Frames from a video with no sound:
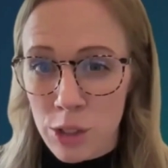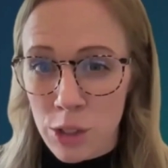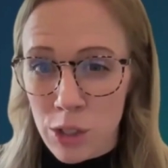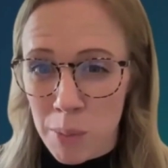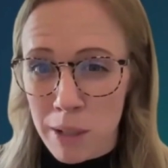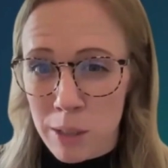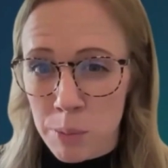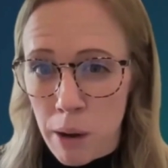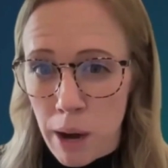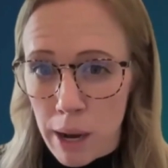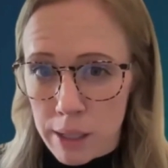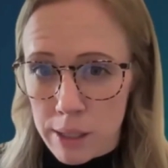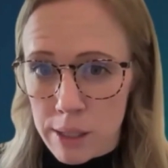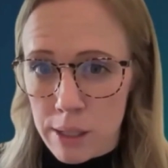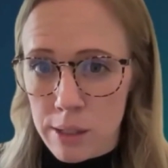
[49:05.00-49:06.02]
and share best
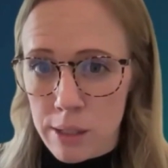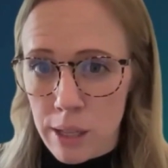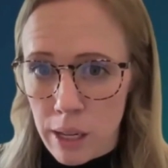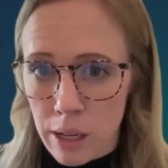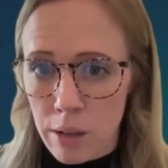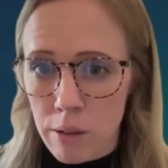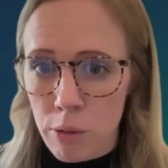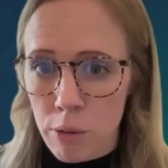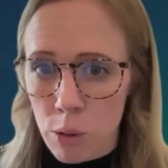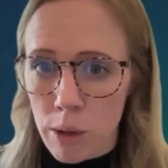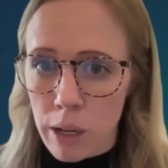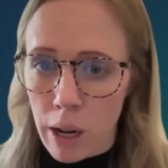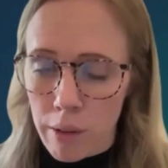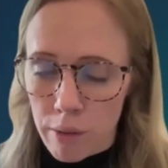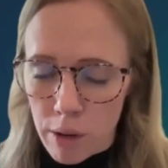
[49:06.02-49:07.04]
practices in food
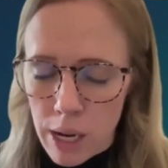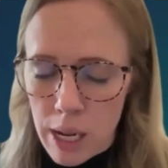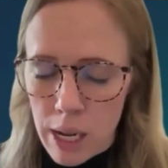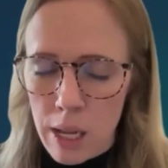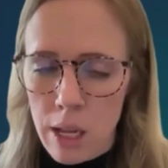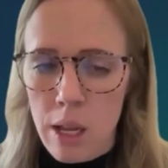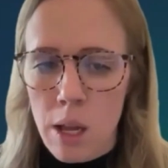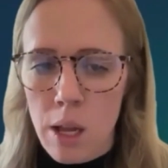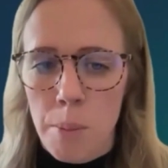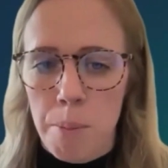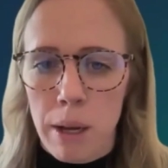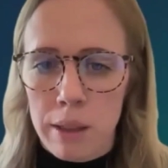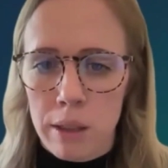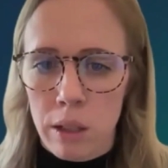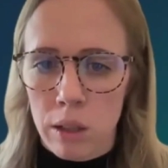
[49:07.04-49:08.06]
recovery.
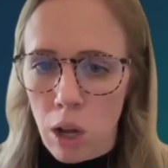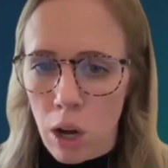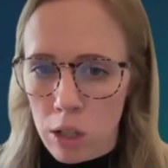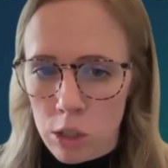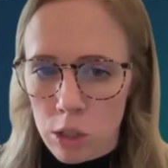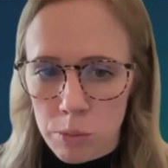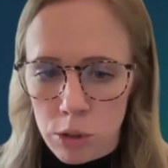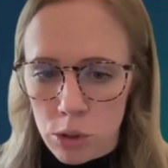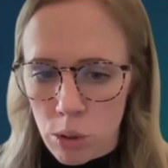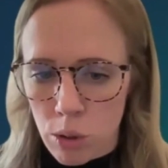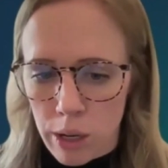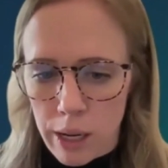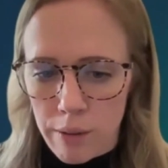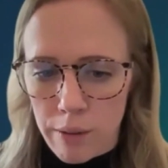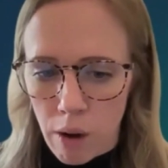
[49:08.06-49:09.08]
But the large
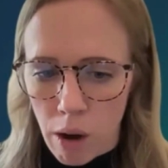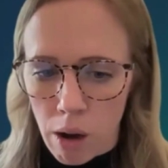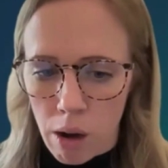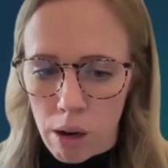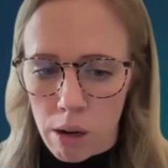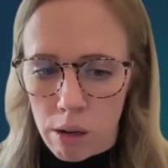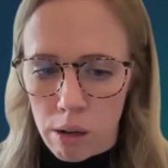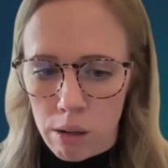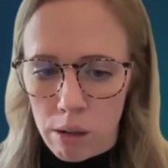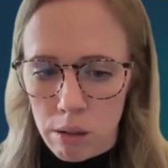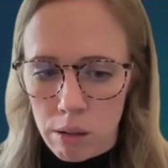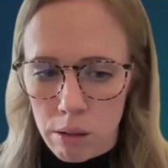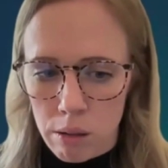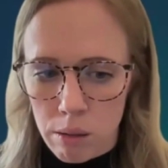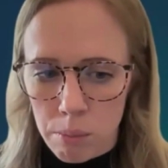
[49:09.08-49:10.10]
majority of our
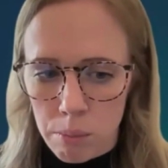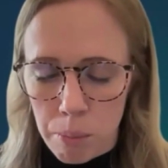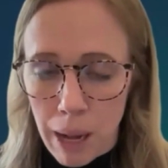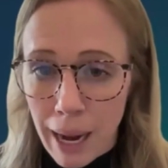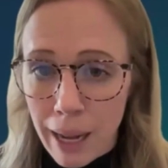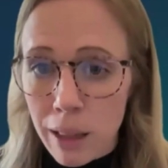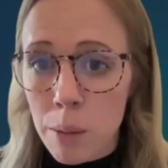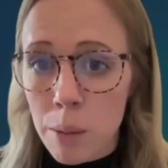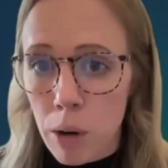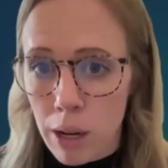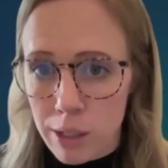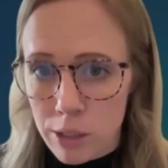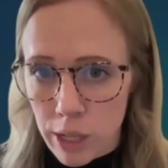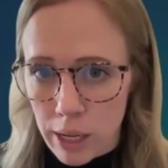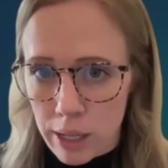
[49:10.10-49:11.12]
pilot
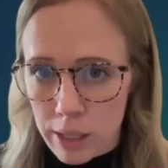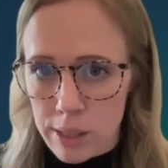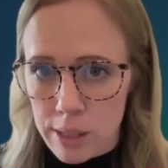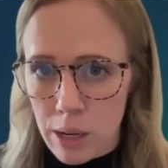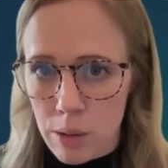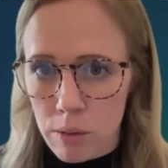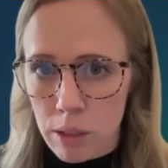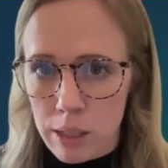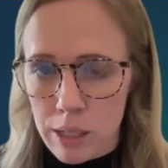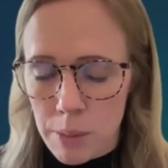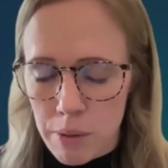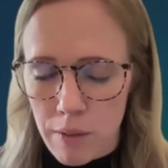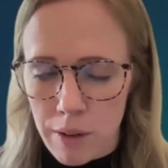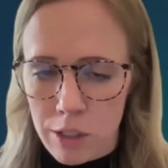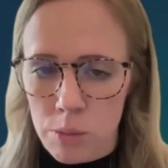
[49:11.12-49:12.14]
projects and really
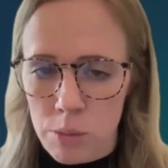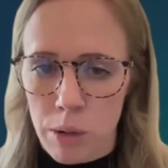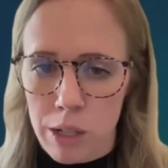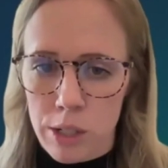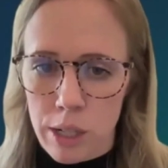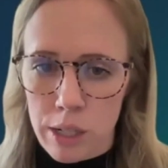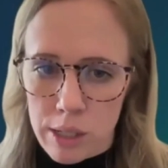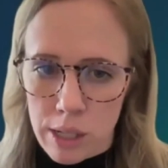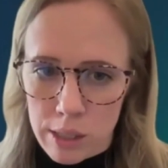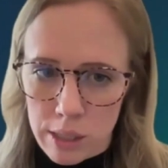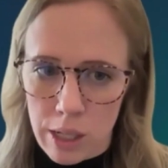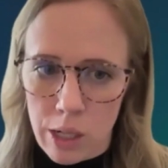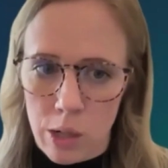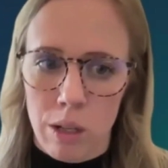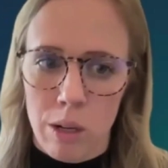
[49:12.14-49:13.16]
deep intervention projects
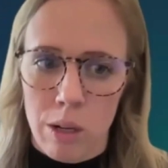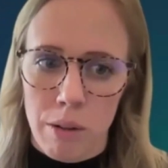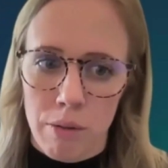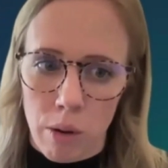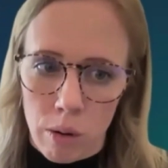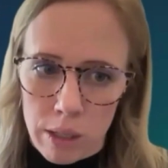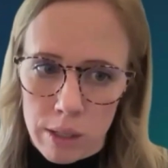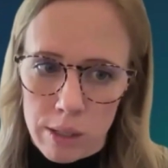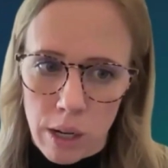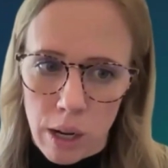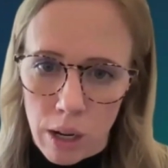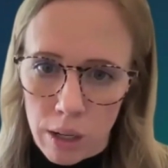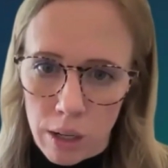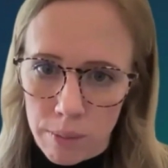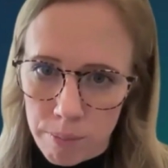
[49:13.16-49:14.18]
continually to be focused
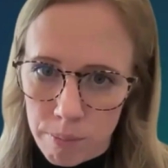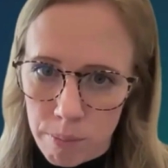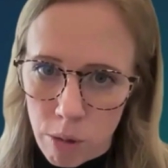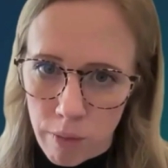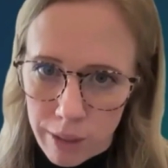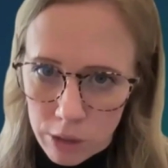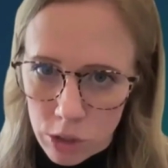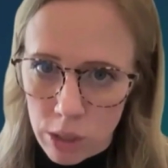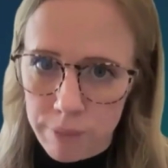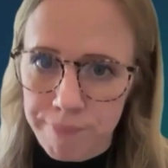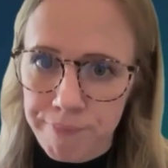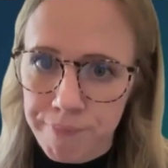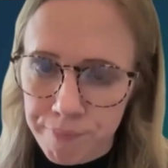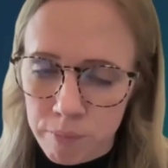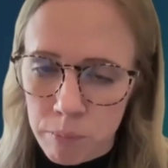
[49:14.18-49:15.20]
on prevention.